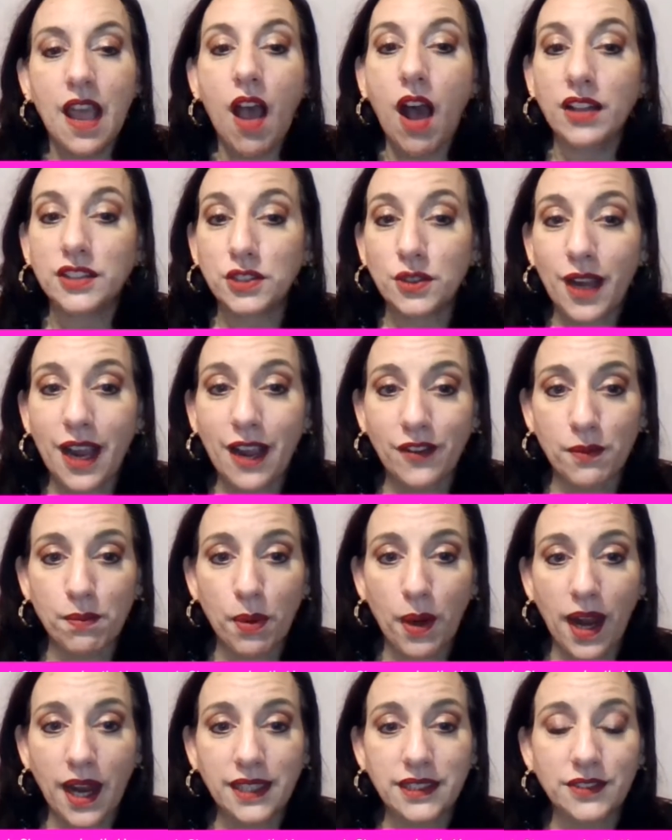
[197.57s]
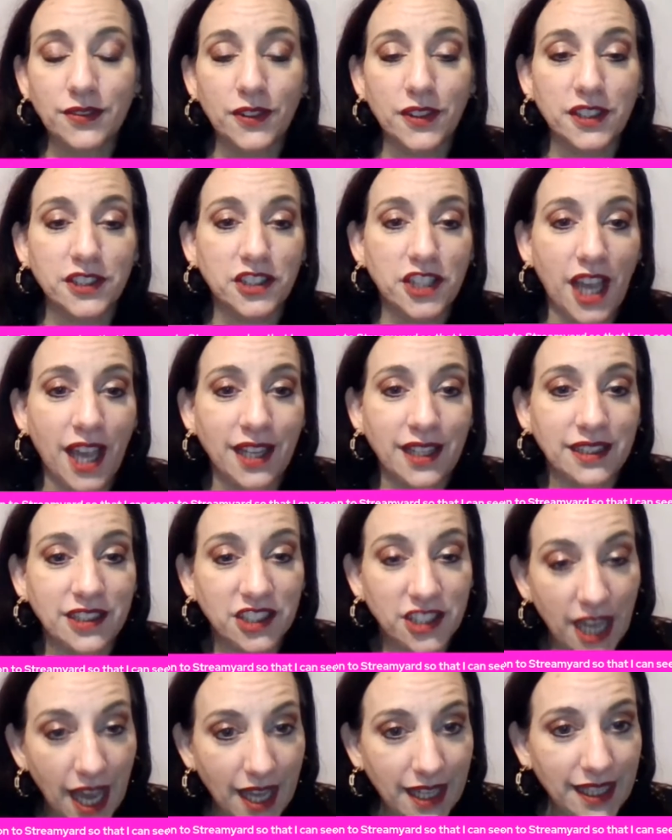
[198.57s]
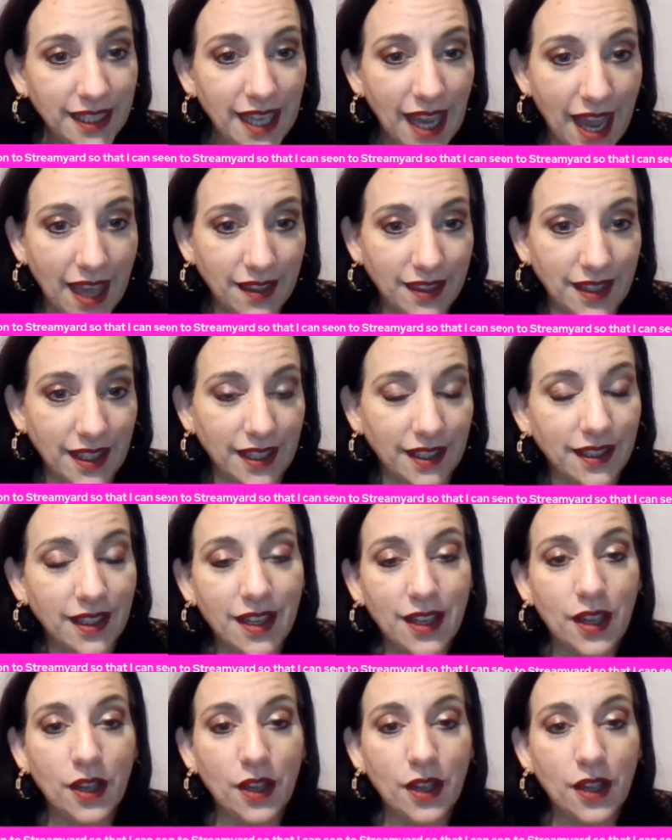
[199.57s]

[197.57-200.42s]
Also, I have a prize for the ch chatty Kathy.